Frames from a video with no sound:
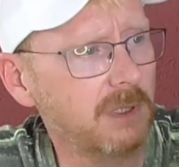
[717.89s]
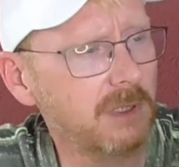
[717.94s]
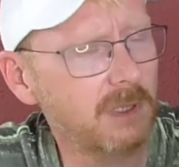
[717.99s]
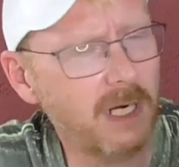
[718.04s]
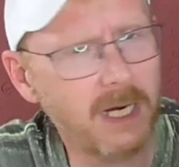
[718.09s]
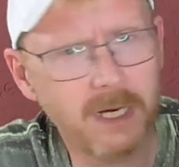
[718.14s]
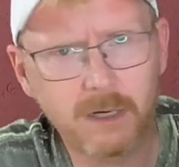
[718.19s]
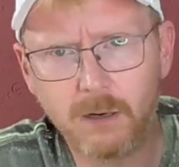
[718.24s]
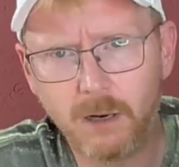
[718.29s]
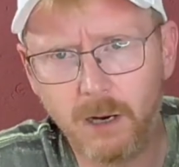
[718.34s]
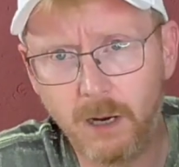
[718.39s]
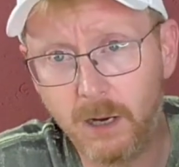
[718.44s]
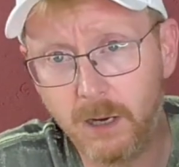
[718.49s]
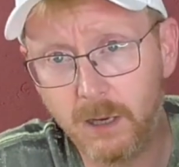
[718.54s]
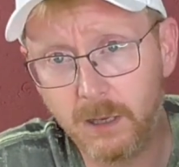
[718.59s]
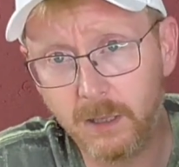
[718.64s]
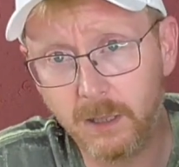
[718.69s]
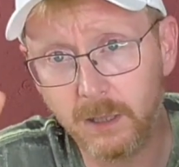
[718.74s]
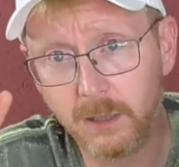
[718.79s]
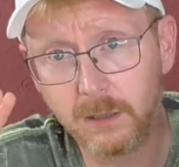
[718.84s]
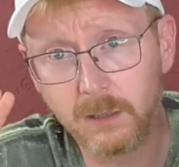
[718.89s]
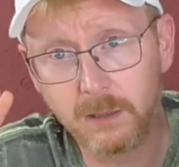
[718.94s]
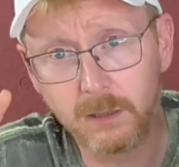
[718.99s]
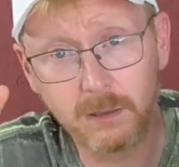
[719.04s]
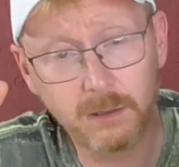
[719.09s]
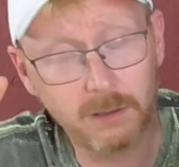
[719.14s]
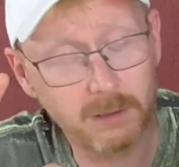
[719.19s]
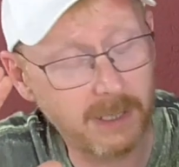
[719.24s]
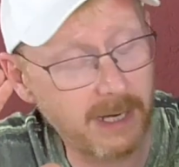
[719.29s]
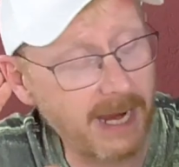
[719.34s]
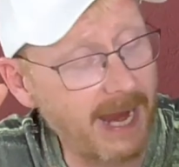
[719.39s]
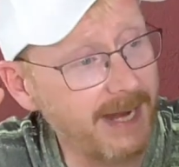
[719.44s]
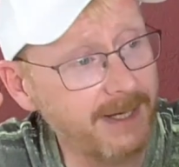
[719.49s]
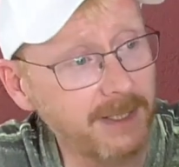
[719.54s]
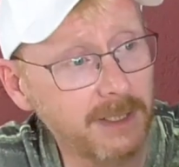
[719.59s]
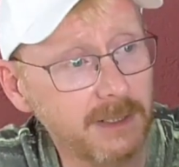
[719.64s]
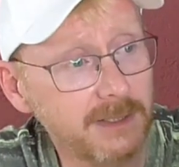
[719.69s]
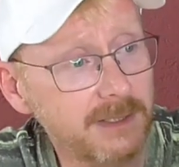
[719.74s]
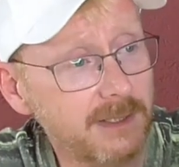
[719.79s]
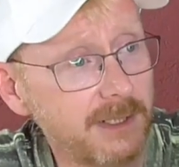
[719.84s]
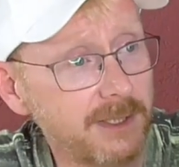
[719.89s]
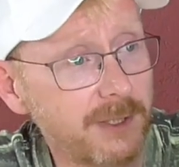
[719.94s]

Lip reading: There are endless